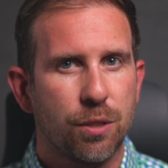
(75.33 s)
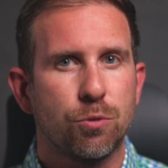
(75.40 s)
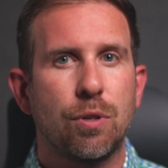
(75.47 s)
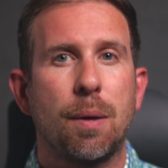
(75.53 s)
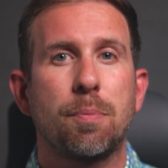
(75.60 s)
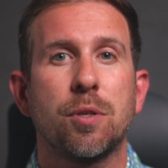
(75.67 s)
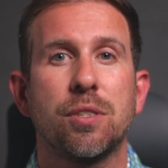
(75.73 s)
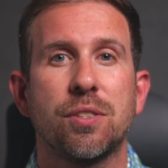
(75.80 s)

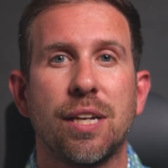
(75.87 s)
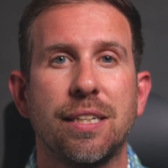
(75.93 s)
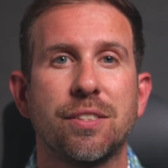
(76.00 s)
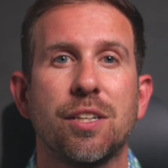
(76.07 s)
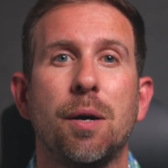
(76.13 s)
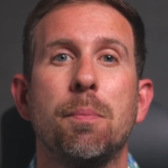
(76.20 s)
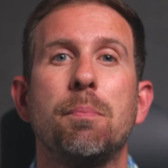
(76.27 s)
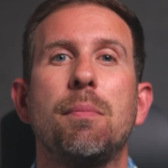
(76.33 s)
represents
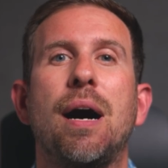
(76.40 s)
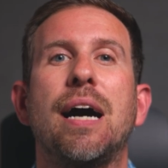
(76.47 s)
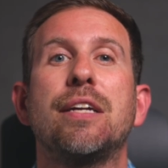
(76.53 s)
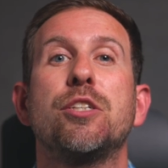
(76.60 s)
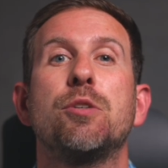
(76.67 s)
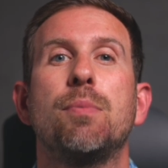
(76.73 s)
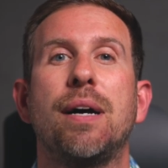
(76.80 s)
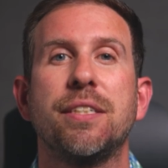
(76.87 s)
a
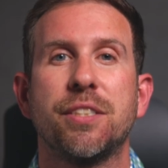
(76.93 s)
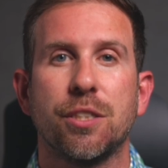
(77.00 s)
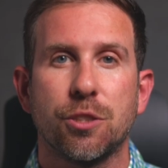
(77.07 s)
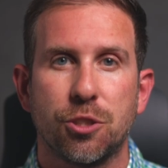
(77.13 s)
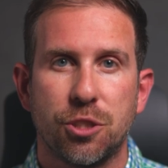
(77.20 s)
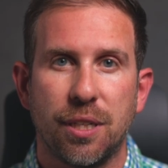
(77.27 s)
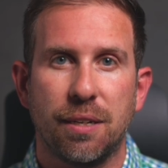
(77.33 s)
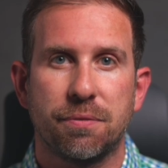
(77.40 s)
monumental
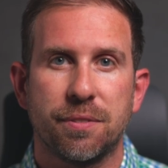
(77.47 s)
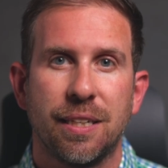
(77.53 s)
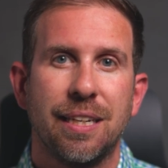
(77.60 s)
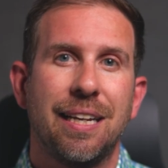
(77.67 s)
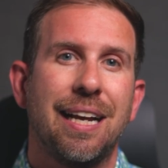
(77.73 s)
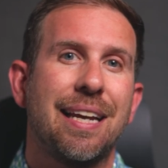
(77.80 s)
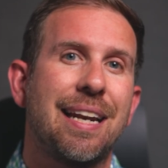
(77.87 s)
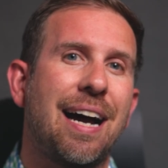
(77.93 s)
shift
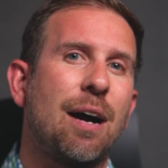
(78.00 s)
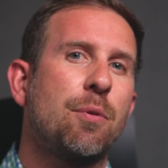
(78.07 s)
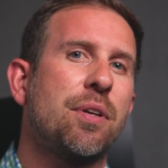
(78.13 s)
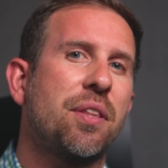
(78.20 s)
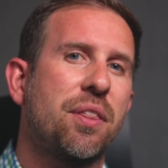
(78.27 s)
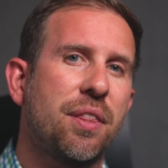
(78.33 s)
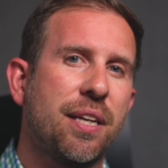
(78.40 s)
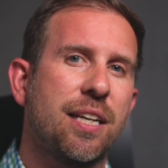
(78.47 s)
in how we
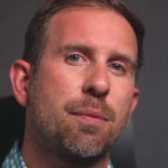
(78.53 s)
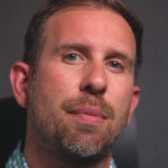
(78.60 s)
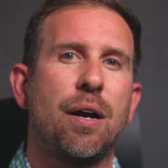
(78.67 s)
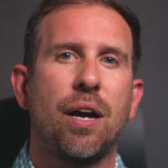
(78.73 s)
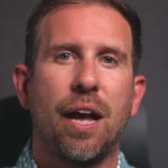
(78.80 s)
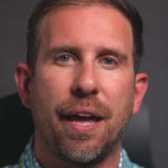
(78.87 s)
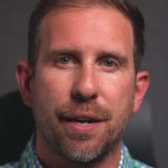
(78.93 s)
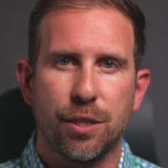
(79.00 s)
think
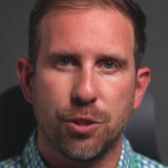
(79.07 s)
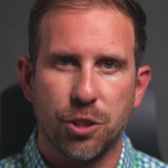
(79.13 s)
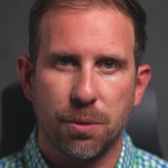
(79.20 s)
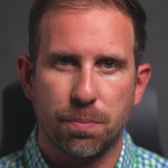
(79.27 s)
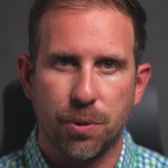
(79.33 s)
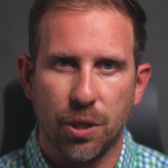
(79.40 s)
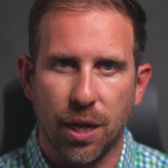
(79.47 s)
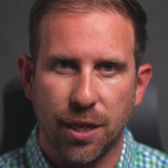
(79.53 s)
about energy
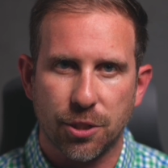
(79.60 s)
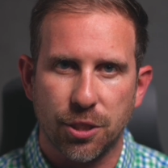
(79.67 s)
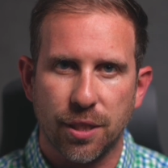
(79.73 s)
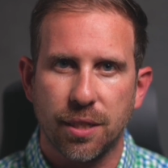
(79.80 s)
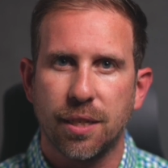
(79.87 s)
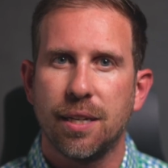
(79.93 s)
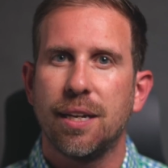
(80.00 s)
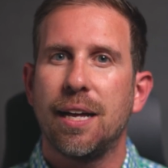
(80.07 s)

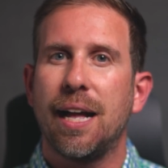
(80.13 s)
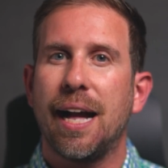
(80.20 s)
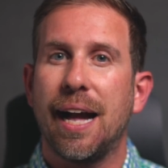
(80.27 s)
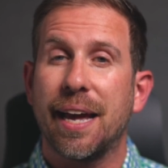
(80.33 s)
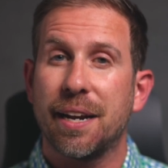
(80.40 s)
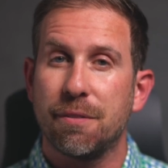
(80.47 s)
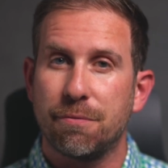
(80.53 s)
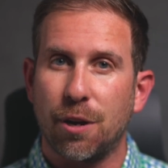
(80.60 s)
production
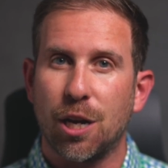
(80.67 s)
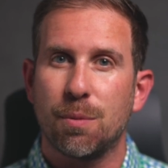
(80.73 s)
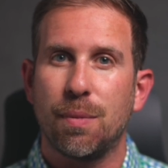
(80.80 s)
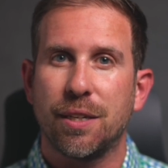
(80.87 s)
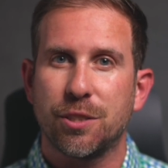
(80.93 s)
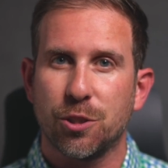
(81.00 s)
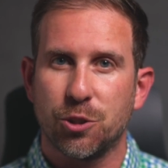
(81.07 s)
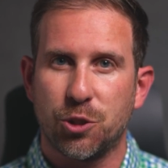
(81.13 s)
and
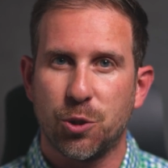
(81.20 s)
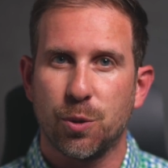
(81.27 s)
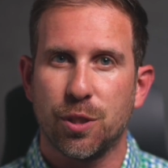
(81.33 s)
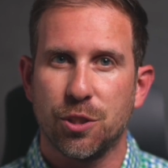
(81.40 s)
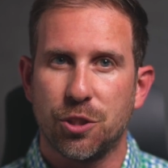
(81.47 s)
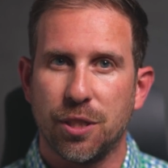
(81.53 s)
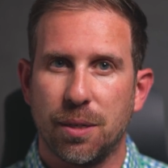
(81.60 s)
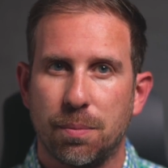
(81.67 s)
environmental
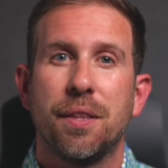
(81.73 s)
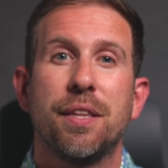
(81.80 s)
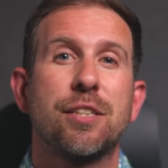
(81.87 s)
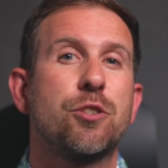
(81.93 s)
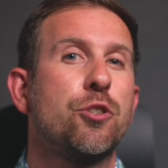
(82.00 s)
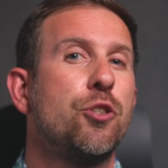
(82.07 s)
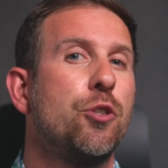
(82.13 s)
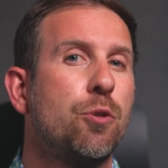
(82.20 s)
stewardship.
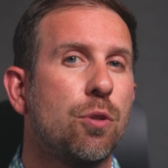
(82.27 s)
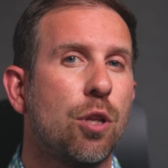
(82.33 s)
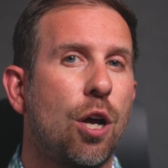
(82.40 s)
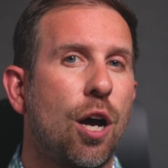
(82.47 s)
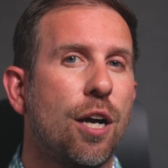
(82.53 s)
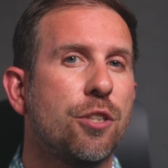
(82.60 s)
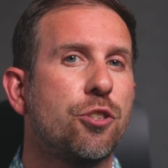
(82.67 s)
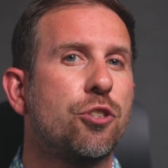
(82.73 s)
This new
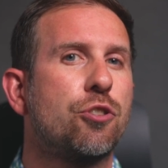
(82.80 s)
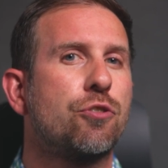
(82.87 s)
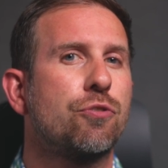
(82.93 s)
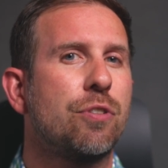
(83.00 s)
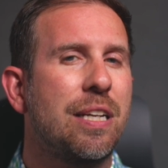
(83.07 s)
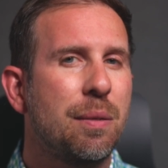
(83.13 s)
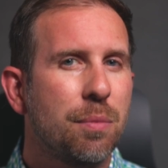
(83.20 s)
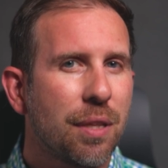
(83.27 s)
law
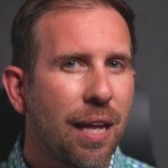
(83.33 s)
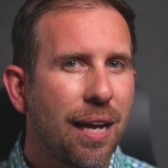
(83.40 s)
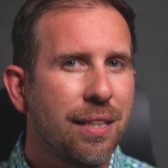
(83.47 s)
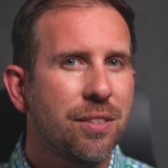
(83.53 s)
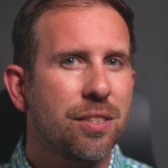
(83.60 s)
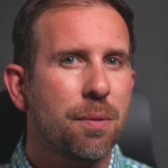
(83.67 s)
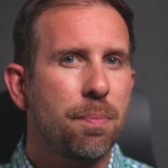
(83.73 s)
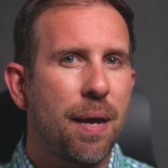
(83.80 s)

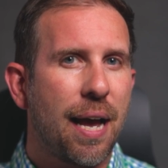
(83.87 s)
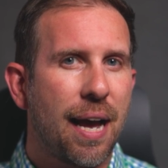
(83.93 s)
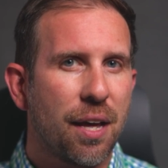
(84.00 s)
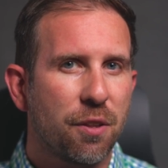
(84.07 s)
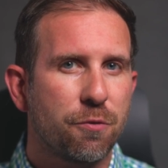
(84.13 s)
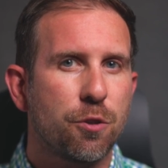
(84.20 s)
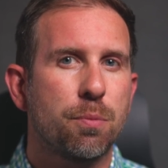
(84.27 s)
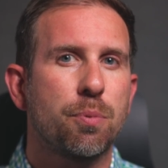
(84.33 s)
streamlines the
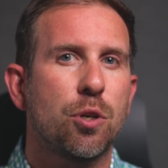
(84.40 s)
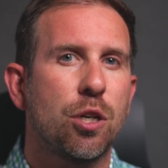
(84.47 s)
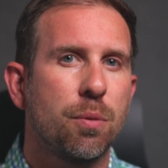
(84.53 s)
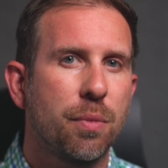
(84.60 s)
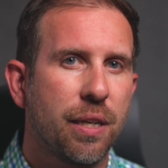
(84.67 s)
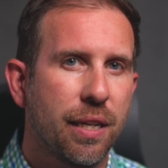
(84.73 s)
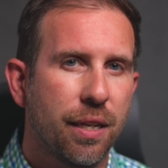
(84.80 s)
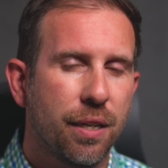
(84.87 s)
path for
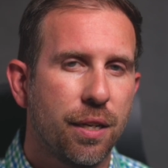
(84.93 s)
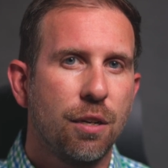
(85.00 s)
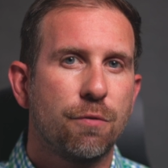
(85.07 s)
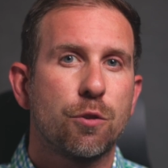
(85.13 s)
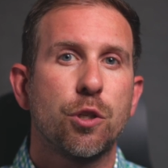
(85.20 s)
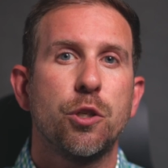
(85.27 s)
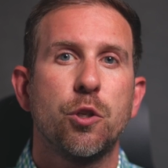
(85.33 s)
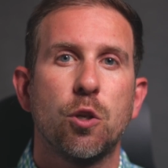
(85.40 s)
permitting
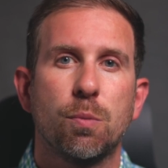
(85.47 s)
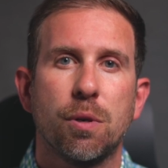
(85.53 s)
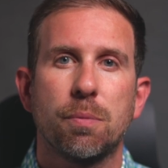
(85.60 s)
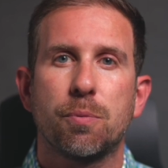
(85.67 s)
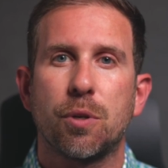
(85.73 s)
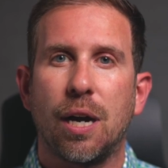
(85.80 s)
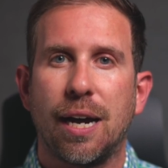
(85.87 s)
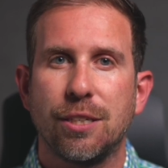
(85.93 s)
for renewable
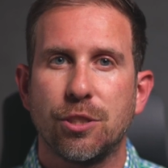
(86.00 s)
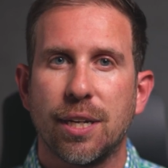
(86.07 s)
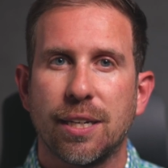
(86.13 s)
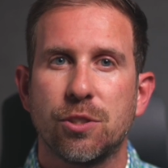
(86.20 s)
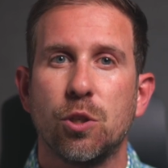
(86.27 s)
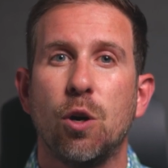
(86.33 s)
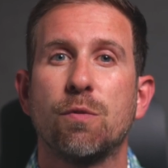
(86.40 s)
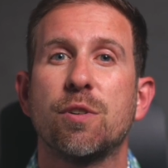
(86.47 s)

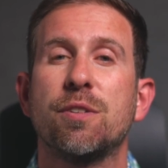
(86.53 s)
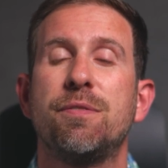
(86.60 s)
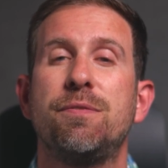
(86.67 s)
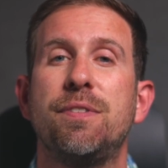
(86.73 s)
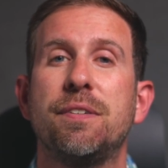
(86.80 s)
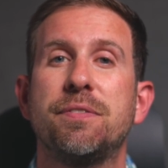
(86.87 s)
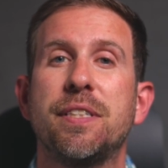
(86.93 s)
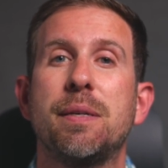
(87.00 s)
projects over
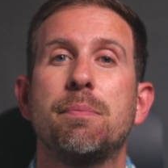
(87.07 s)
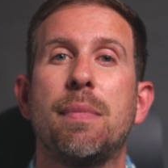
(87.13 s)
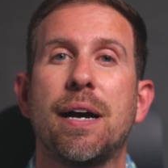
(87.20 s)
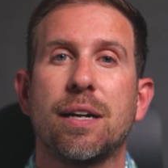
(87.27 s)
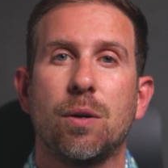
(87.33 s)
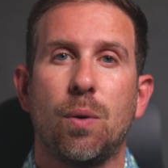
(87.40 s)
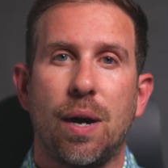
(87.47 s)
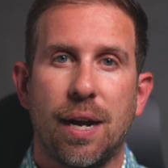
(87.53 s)
50
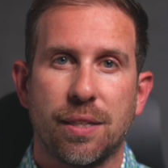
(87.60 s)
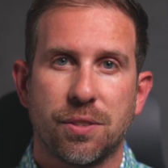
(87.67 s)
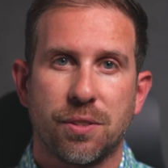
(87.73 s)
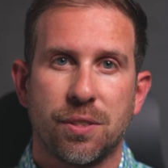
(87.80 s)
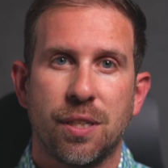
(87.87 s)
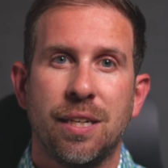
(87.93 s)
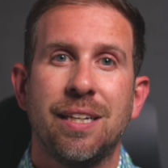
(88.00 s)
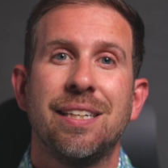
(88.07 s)

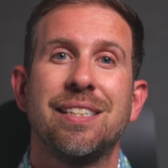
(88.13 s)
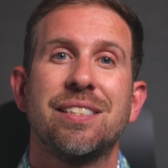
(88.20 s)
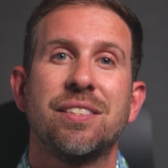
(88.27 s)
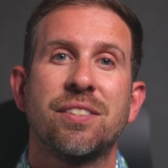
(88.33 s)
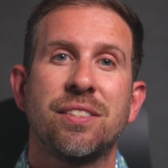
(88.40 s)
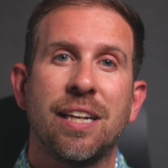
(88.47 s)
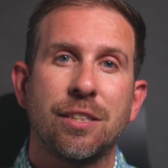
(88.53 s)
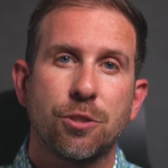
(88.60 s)
megawatts,
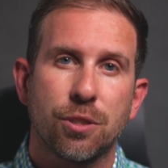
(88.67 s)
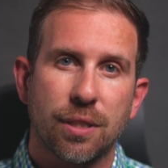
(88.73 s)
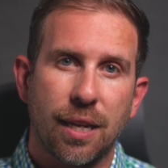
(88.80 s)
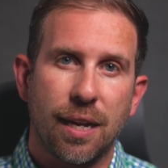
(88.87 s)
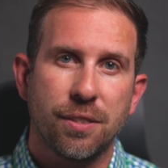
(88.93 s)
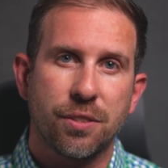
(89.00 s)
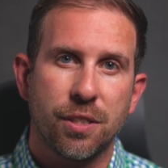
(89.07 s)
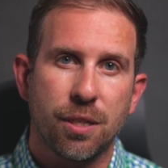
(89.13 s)

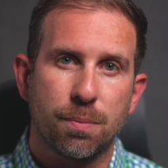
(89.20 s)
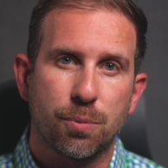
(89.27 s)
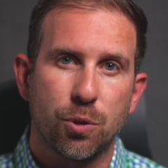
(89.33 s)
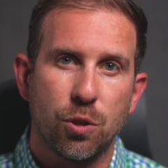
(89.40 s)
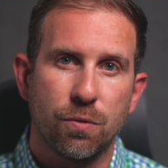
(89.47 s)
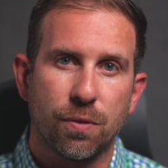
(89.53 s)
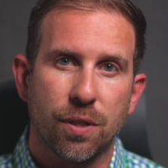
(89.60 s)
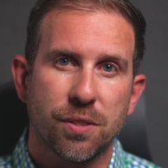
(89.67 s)
centralizing
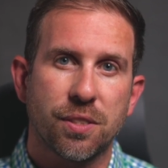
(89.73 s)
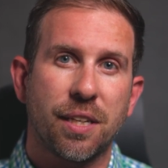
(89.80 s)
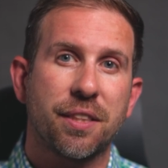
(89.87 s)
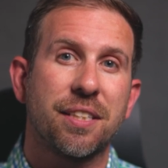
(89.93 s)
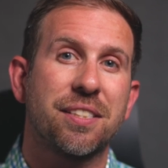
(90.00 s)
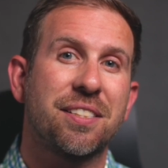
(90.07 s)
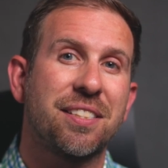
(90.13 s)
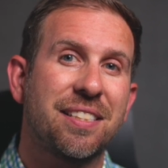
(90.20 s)
approvals at
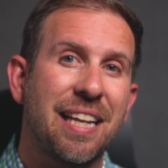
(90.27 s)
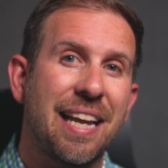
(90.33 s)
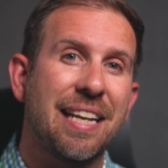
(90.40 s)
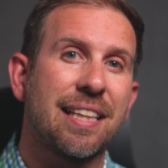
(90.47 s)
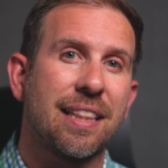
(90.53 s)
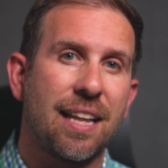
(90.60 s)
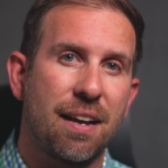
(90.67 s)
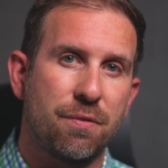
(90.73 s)
the
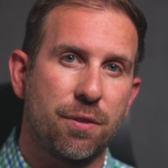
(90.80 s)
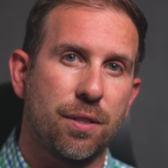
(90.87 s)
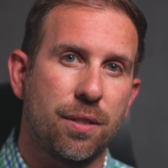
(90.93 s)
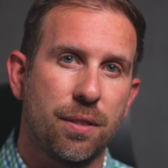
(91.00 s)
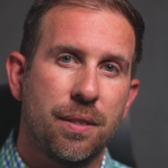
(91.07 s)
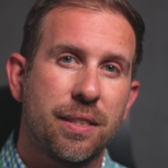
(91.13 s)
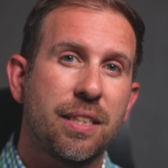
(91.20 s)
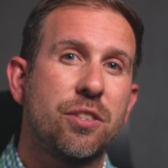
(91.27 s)
state level.
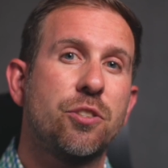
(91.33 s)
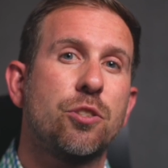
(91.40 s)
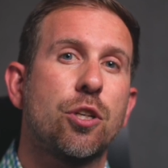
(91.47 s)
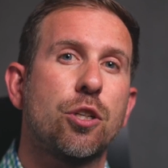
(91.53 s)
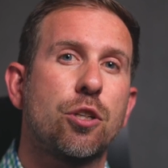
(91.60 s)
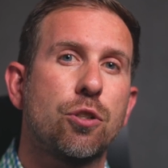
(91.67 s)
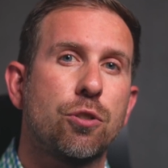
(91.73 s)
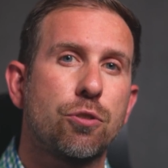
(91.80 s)
This is a
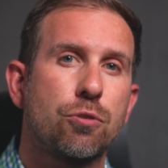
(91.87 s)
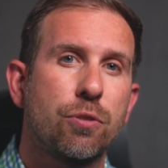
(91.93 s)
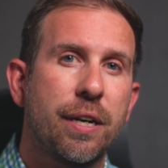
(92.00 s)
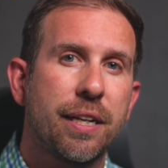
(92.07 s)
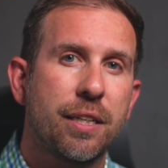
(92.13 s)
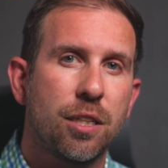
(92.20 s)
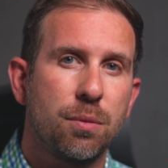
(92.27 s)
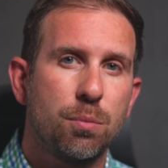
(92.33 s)

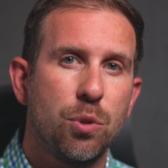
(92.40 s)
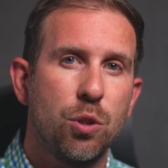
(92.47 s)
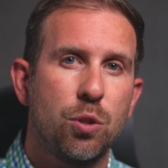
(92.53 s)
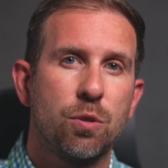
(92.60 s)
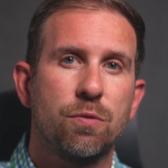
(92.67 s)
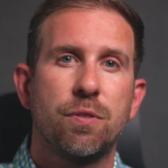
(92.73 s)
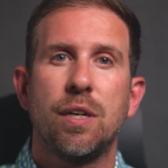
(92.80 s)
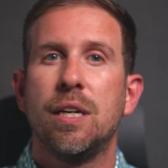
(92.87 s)
critical move